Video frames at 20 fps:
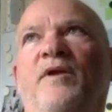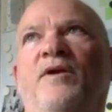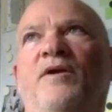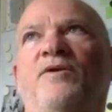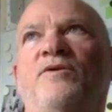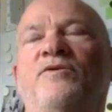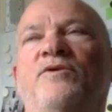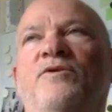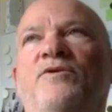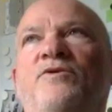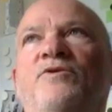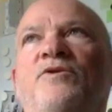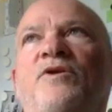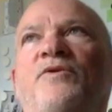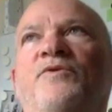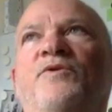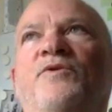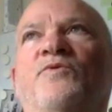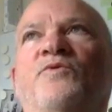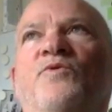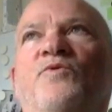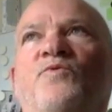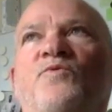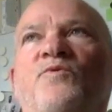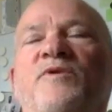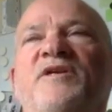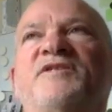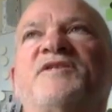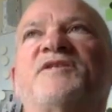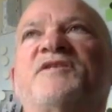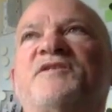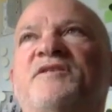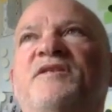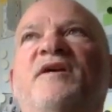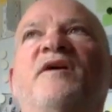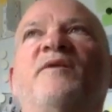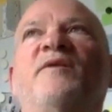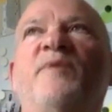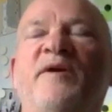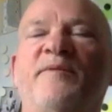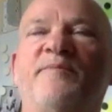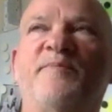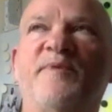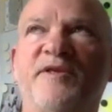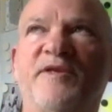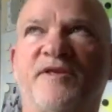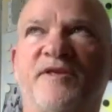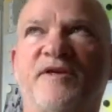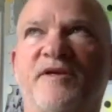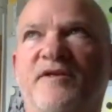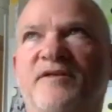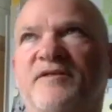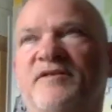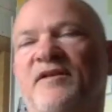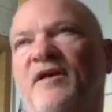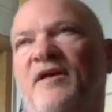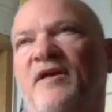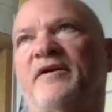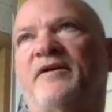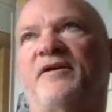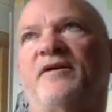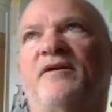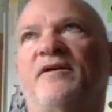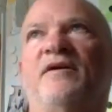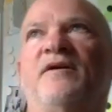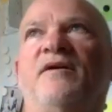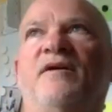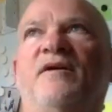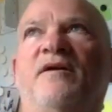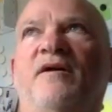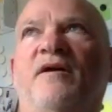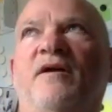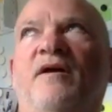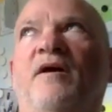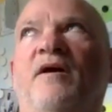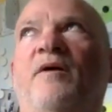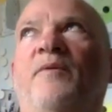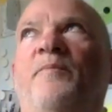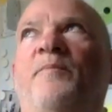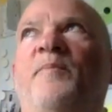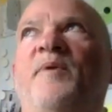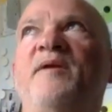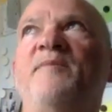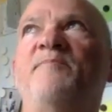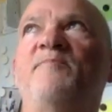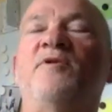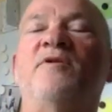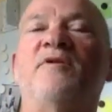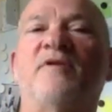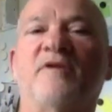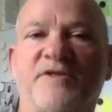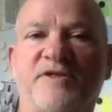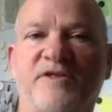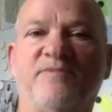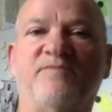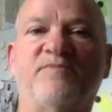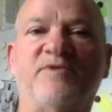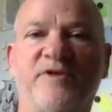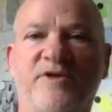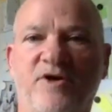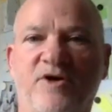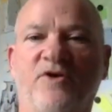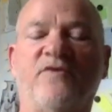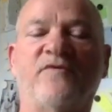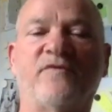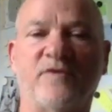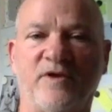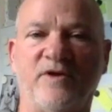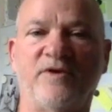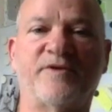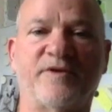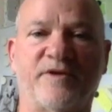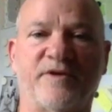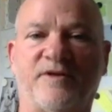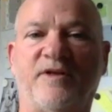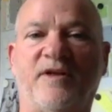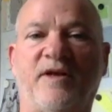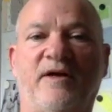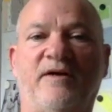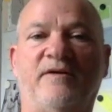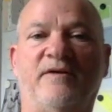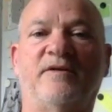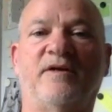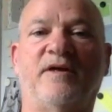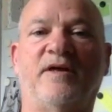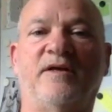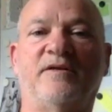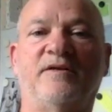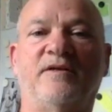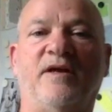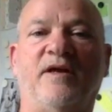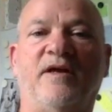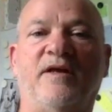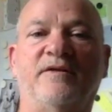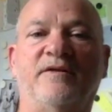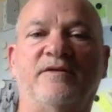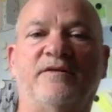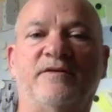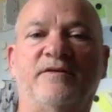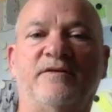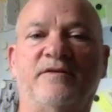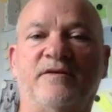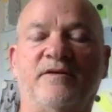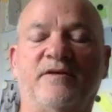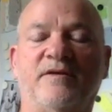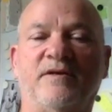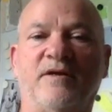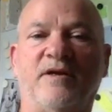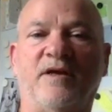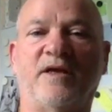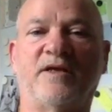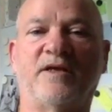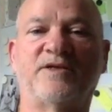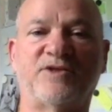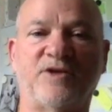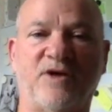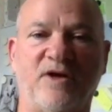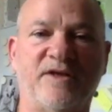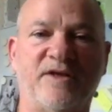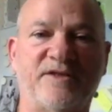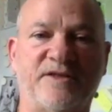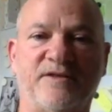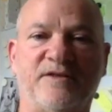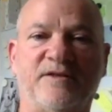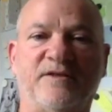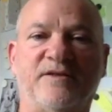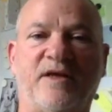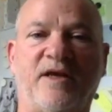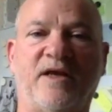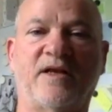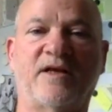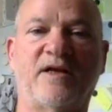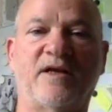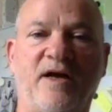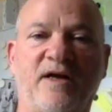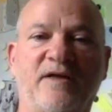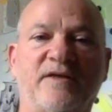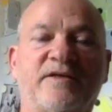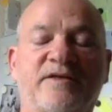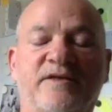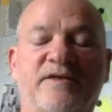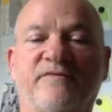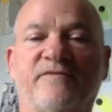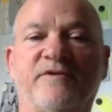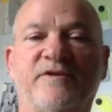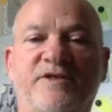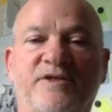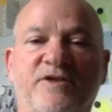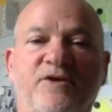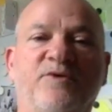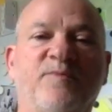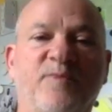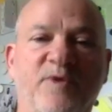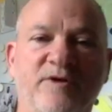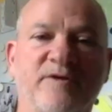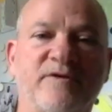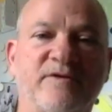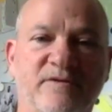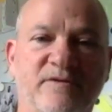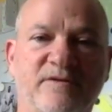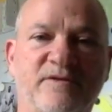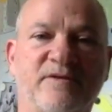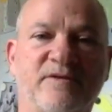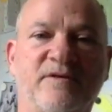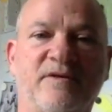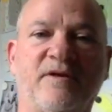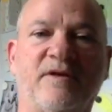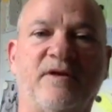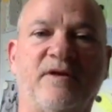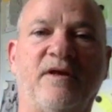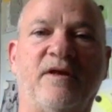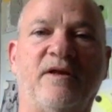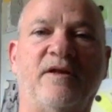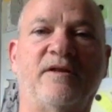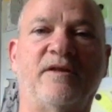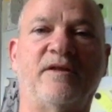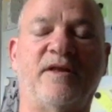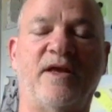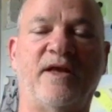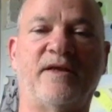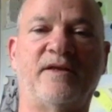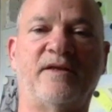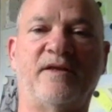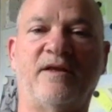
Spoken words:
you know, the risks there might be things like people are simply overloaded now and exhausted and cognitively so burdened that